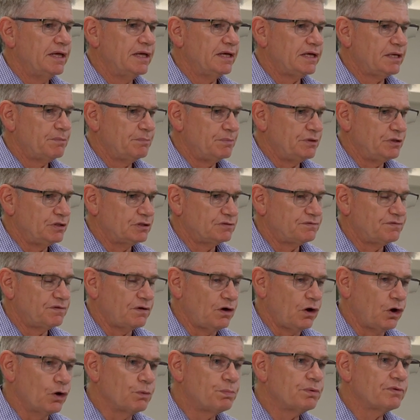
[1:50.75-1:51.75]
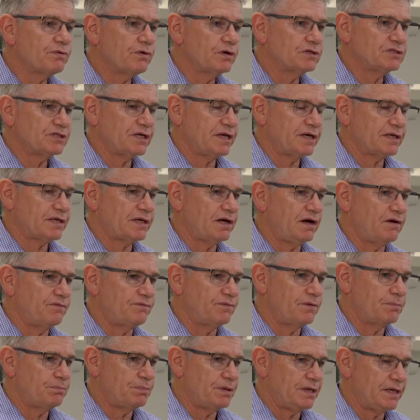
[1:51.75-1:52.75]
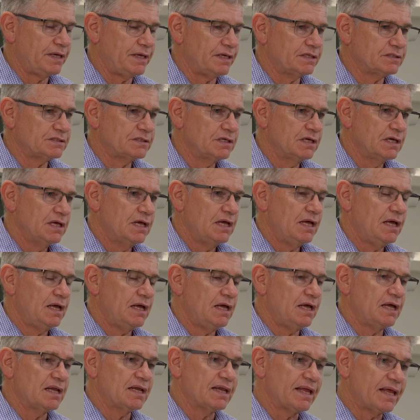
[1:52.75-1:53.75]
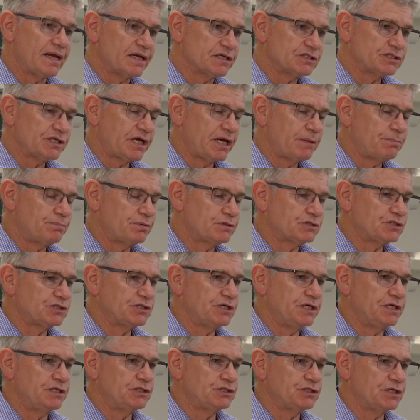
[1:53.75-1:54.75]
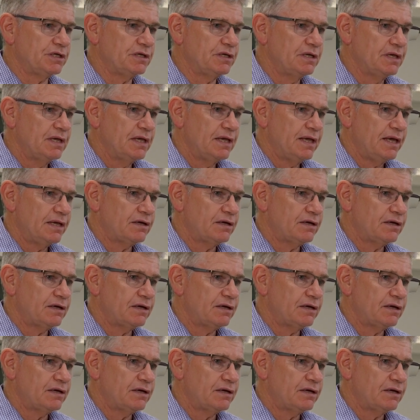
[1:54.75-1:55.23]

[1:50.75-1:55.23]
It can be used for open rotator cuff repairs, a Latarjet procedure.